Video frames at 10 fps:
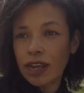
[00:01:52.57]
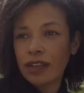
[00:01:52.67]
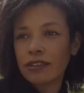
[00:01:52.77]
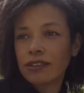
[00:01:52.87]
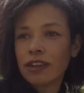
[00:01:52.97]

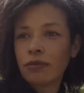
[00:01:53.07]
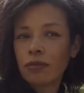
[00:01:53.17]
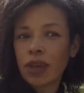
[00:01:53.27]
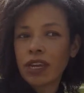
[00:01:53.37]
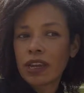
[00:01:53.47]
Is it
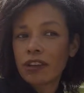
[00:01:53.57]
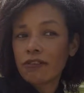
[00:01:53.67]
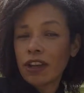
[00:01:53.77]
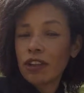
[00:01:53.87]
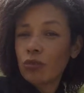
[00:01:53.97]
making
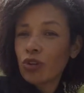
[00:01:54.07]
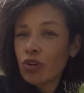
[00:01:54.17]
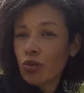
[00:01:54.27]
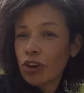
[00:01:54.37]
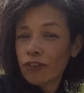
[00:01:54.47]
available
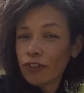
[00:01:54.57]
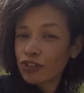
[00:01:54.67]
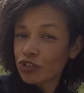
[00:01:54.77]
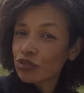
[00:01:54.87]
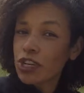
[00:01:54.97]
a work for
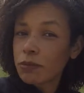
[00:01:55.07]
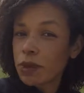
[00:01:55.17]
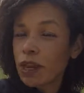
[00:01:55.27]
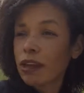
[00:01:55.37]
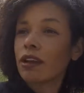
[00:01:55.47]

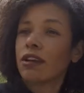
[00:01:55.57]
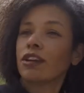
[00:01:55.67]
streaming?